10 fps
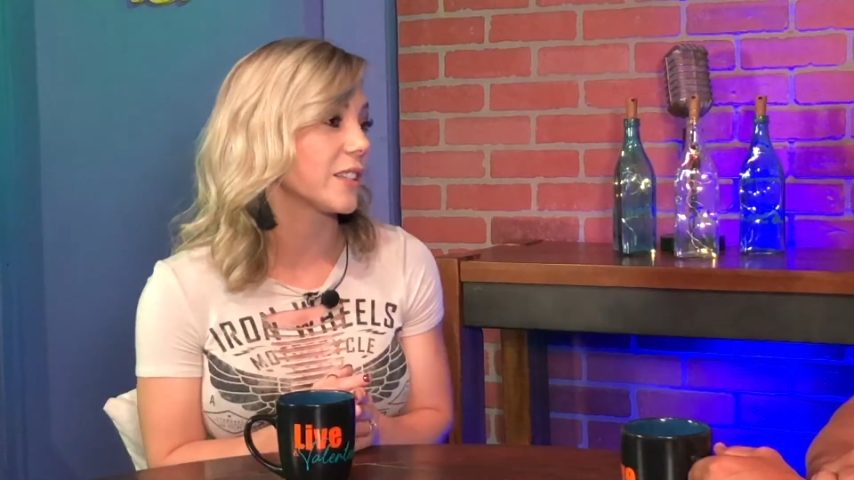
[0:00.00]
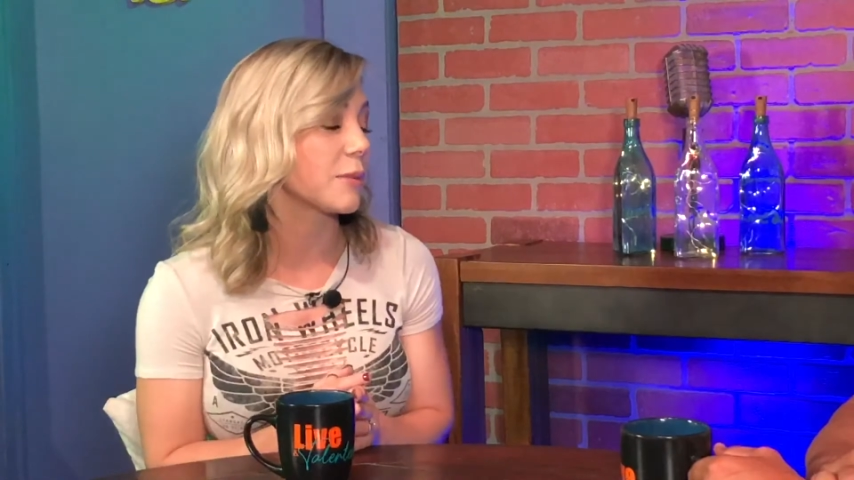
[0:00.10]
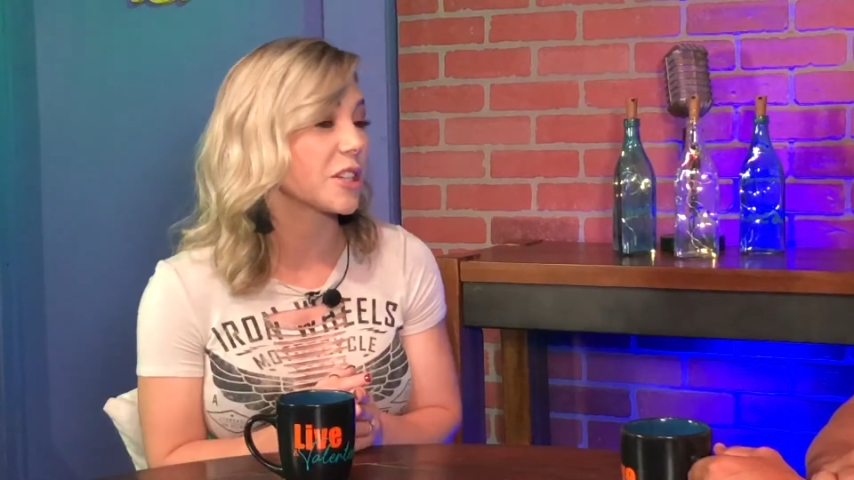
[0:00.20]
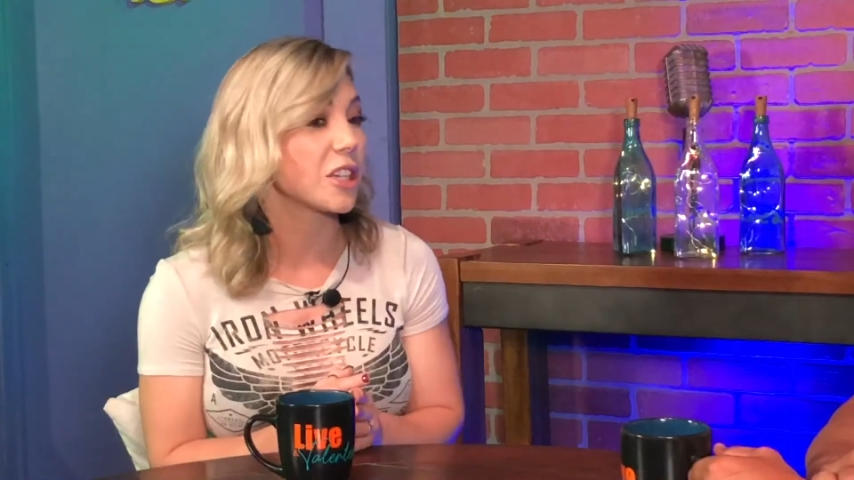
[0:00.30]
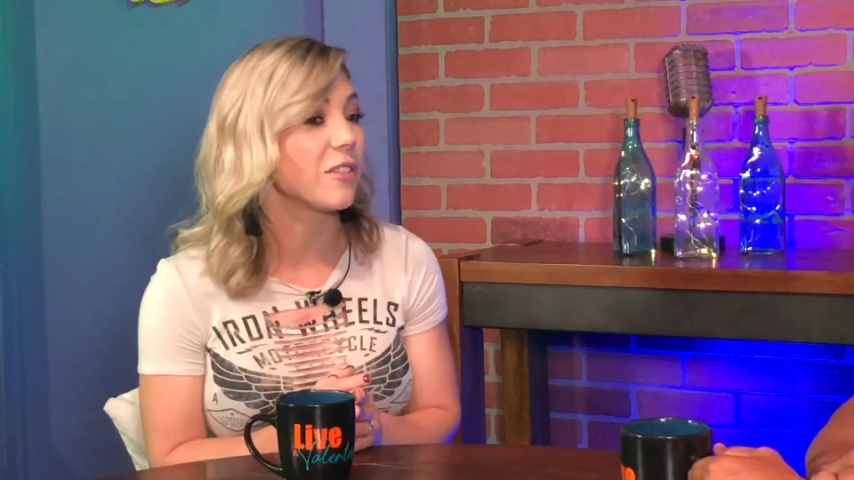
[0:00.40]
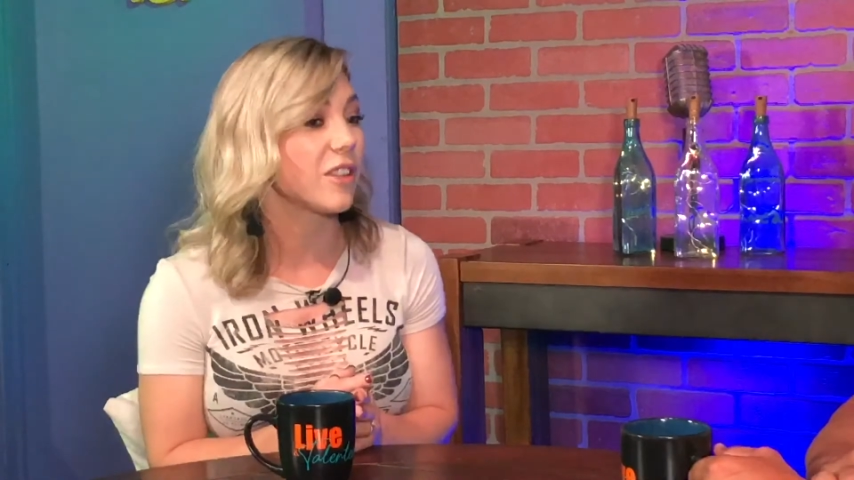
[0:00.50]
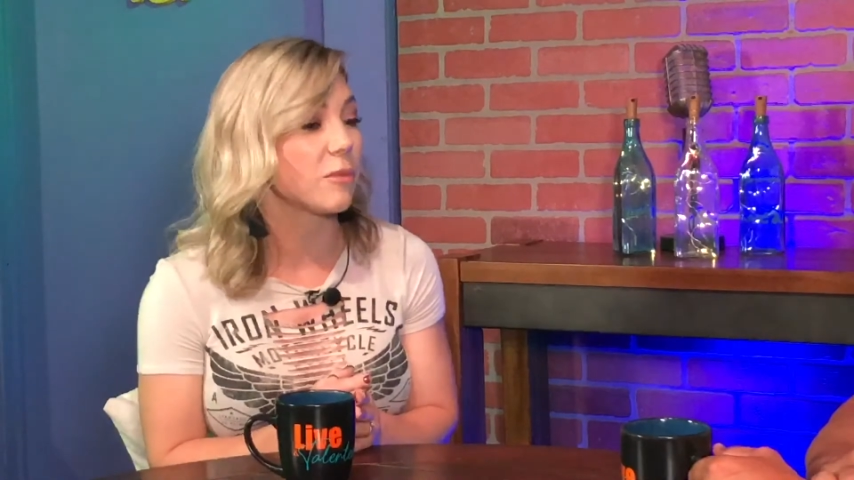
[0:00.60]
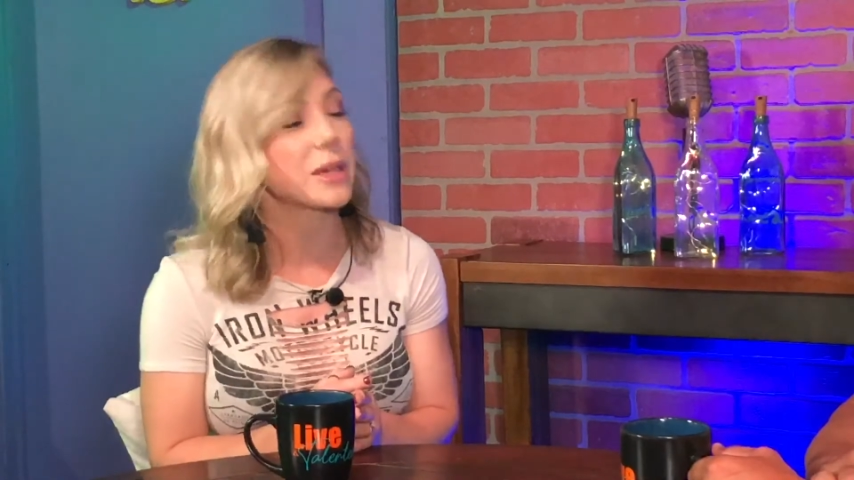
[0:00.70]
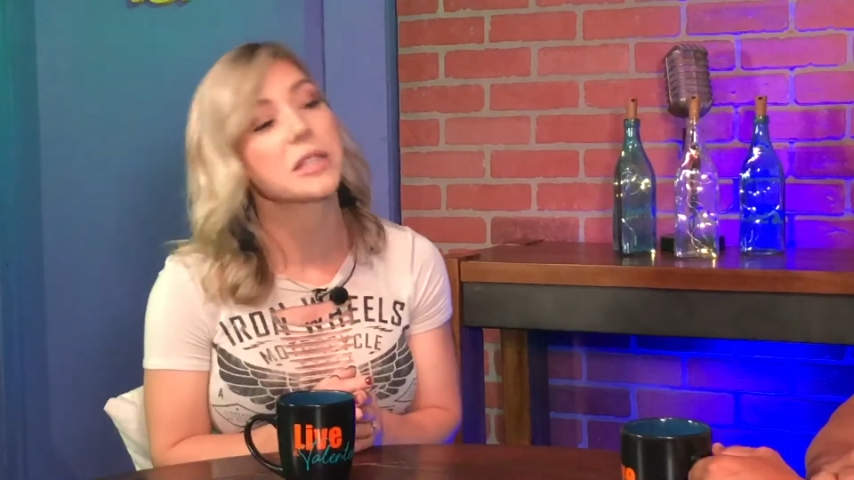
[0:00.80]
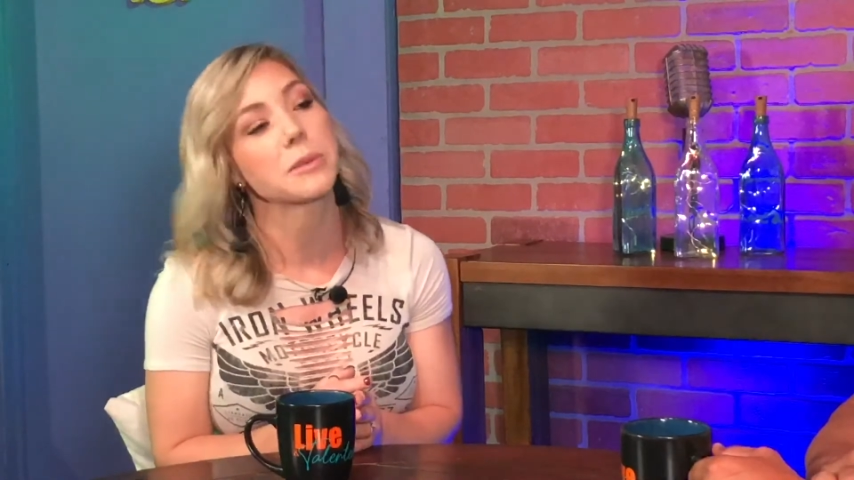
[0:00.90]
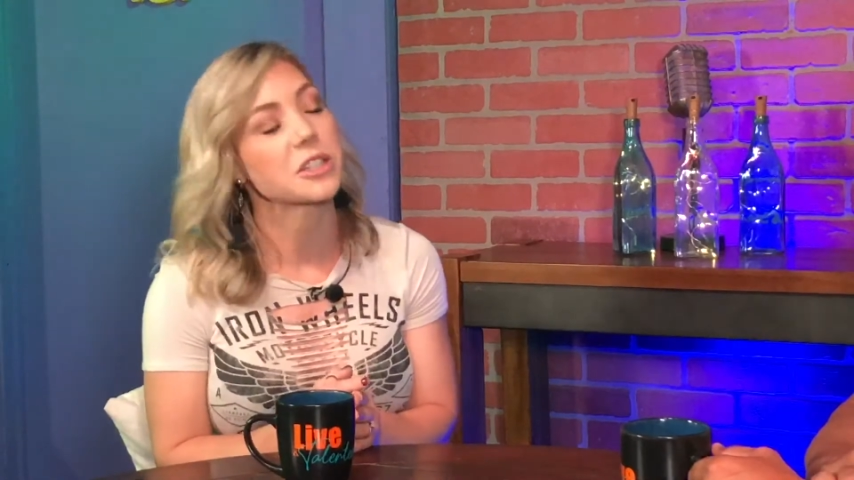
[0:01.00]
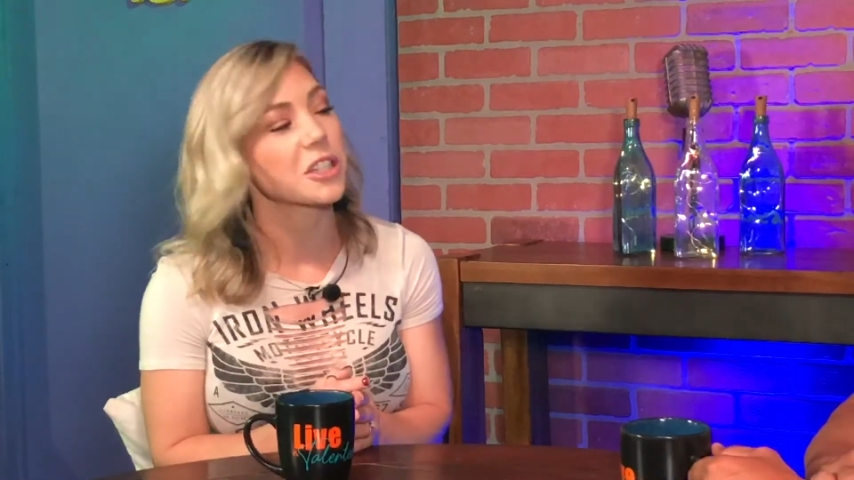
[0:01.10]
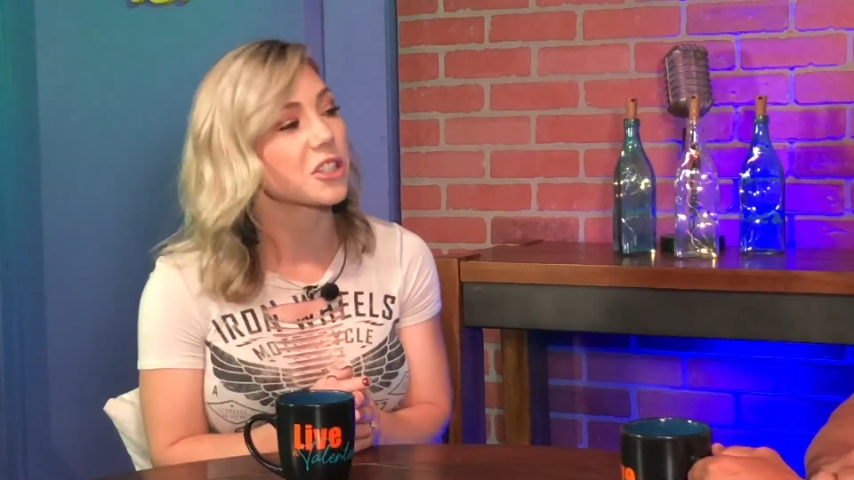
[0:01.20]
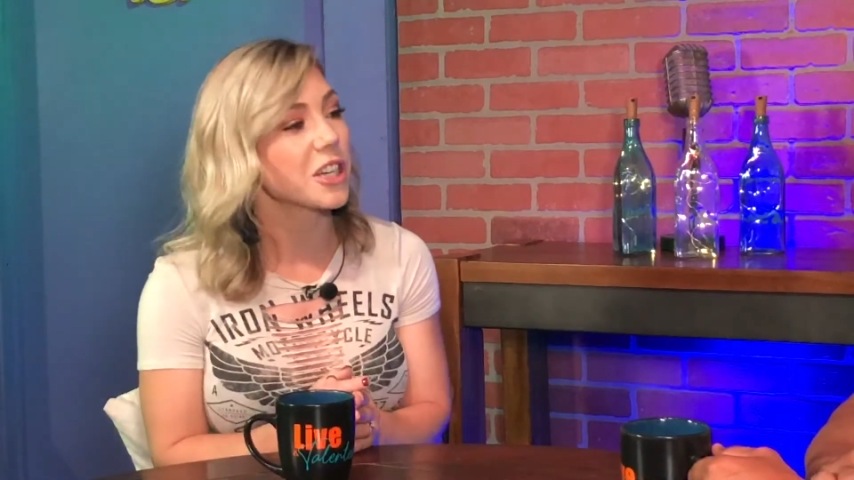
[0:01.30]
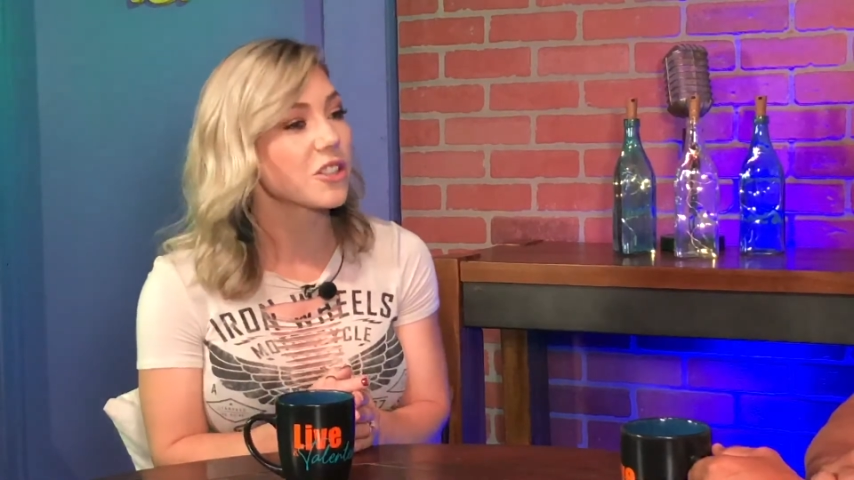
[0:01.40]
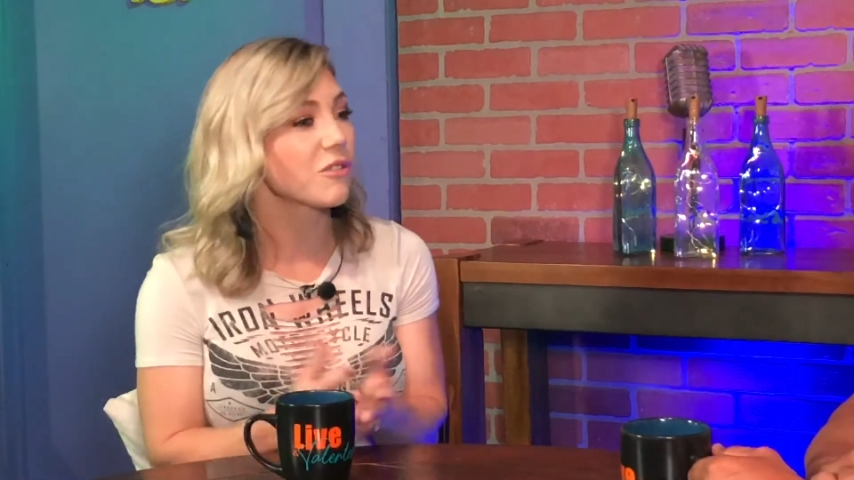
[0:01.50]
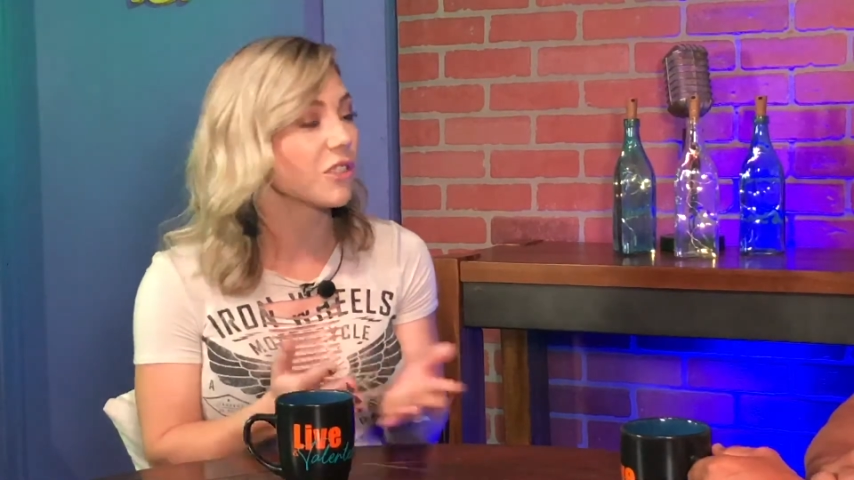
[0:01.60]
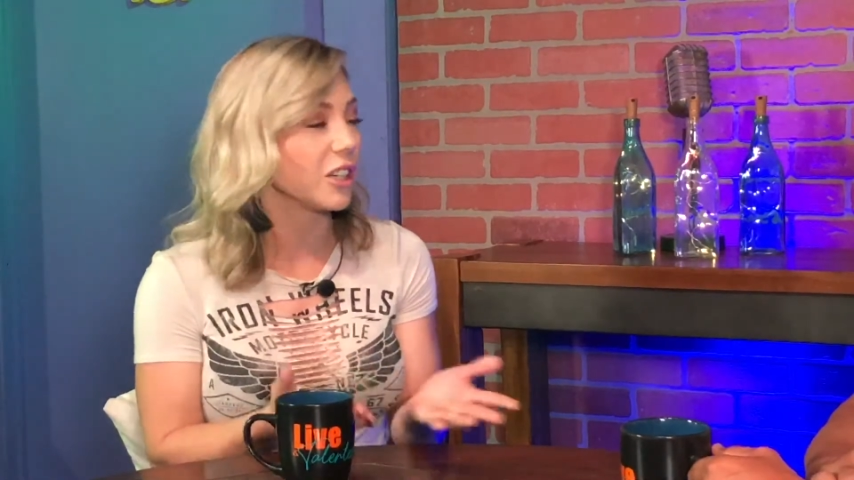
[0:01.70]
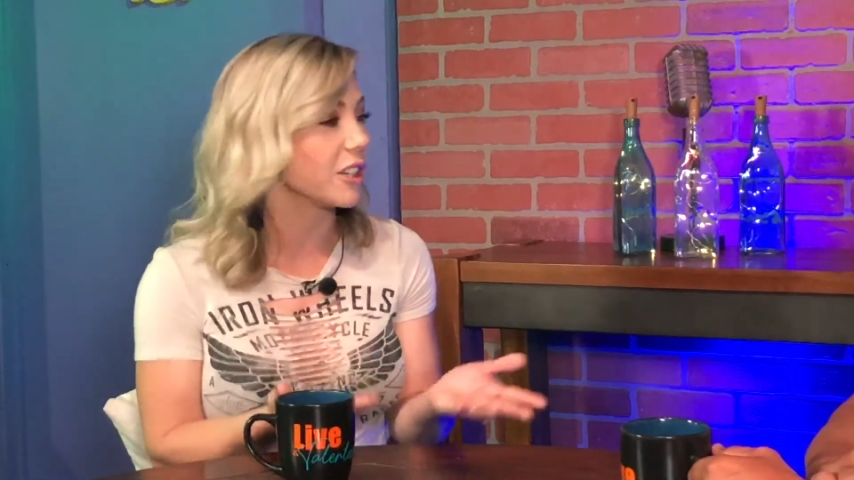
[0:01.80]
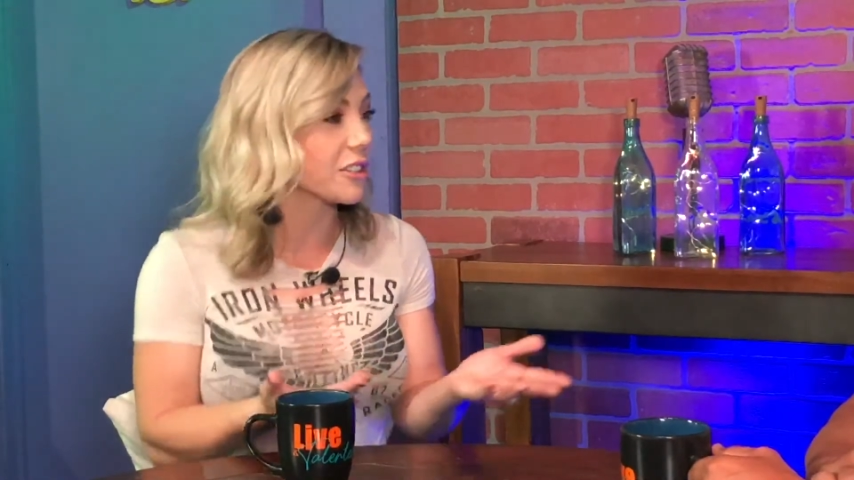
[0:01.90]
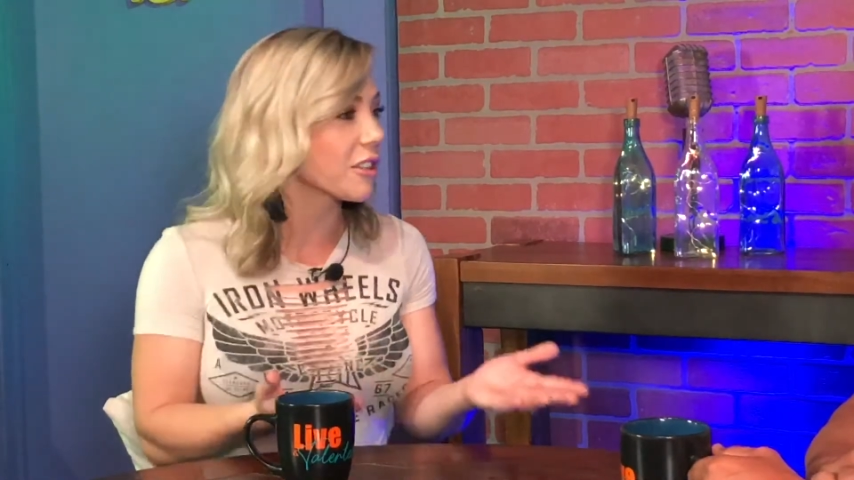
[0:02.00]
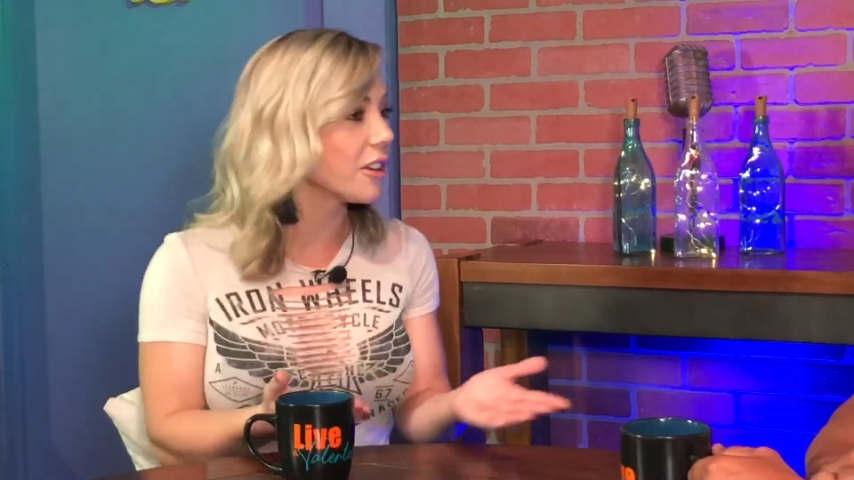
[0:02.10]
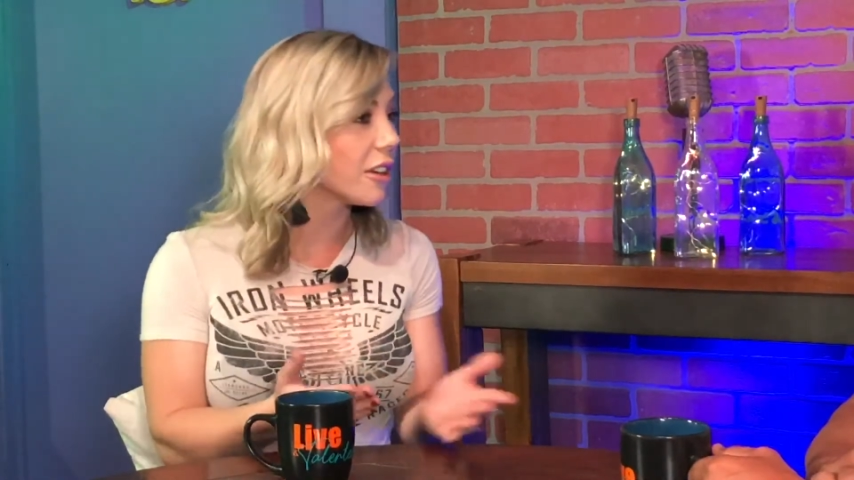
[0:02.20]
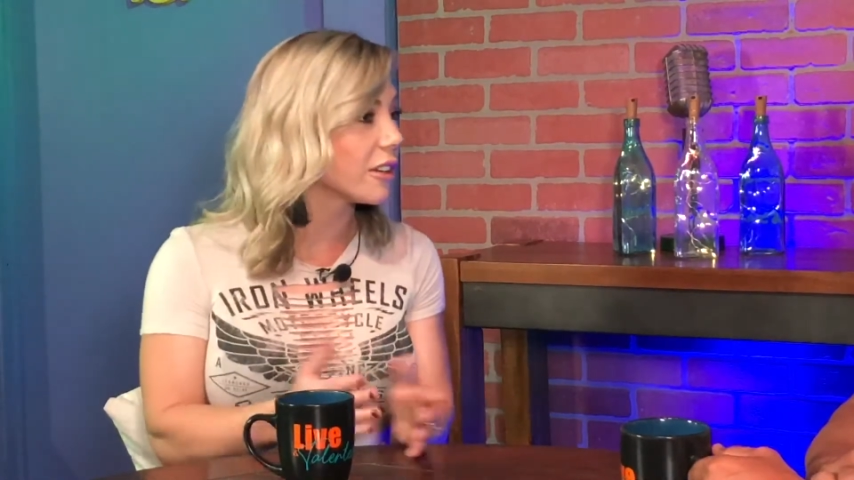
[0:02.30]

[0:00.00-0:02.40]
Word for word: especially if they've been in special education for years,